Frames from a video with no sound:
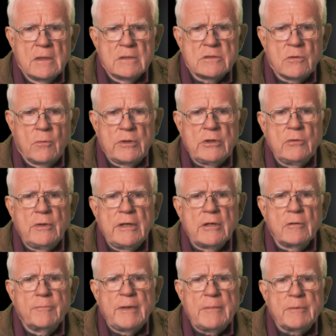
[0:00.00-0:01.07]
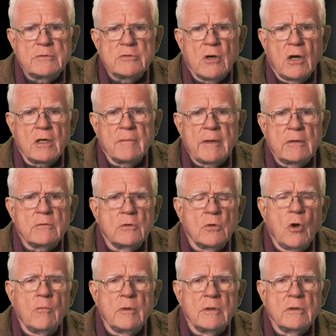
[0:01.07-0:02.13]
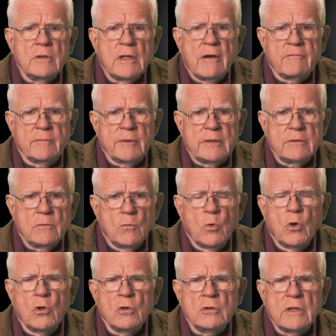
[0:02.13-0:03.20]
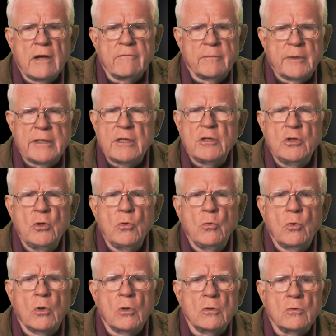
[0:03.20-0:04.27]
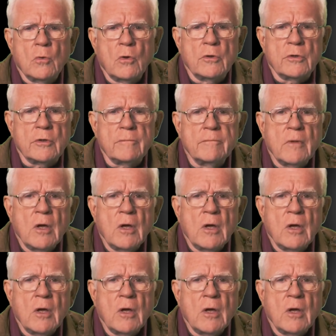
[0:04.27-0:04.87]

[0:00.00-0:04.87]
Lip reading: So when you hear people talk about global government, a new world order,